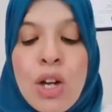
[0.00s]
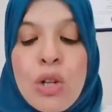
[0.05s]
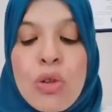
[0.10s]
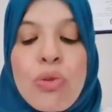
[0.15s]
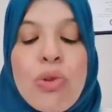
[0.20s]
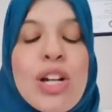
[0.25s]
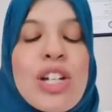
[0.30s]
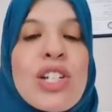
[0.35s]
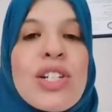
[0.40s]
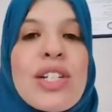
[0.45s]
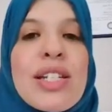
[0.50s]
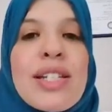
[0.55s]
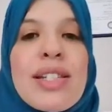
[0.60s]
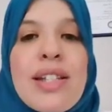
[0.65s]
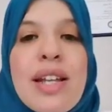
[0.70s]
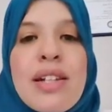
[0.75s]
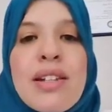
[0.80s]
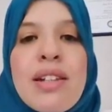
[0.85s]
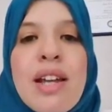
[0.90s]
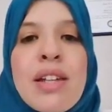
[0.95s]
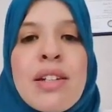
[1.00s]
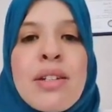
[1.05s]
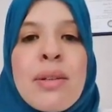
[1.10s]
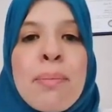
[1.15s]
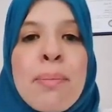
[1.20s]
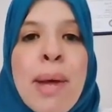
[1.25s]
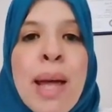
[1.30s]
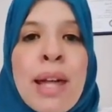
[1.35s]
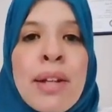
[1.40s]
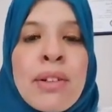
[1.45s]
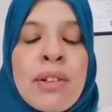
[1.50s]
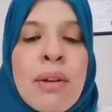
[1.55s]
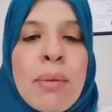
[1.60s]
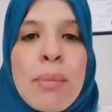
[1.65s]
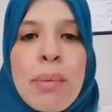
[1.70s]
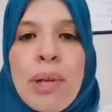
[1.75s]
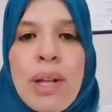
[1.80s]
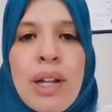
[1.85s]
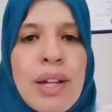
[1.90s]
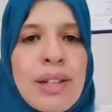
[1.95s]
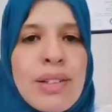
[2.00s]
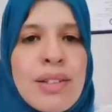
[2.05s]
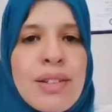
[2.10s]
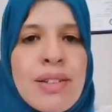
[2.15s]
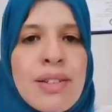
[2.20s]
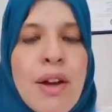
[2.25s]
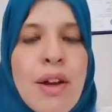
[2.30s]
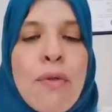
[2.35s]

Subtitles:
Crush dissent and demand compliance.